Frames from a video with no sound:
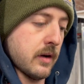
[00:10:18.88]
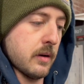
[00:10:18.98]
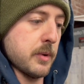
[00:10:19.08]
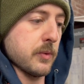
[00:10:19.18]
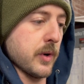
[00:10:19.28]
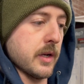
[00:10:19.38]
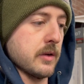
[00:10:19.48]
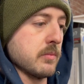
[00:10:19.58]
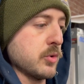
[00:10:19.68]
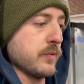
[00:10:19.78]
be ready
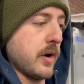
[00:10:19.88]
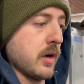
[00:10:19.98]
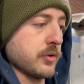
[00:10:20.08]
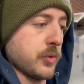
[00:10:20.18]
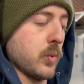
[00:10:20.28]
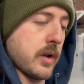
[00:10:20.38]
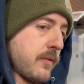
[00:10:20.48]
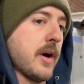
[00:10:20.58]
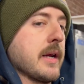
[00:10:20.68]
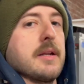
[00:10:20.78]
to move on to
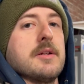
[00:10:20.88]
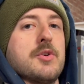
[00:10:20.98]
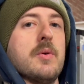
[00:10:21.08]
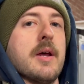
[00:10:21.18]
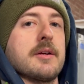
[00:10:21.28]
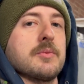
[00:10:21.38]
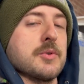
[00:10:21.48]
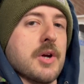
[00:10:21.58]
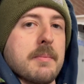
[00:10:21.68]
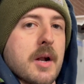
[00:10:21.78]
whatever I get into next,
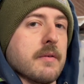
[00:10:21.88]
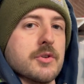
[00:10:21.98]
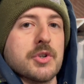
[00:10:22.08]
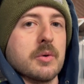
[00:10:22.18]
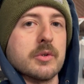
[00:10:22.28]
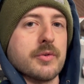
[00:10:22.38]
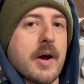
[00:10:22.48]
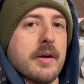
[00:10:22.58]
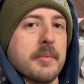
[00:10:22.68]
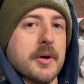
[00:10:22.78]
which I'm not even sure which
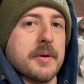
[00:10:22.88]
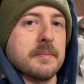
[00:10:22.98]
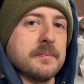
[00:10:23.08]
route I'm going.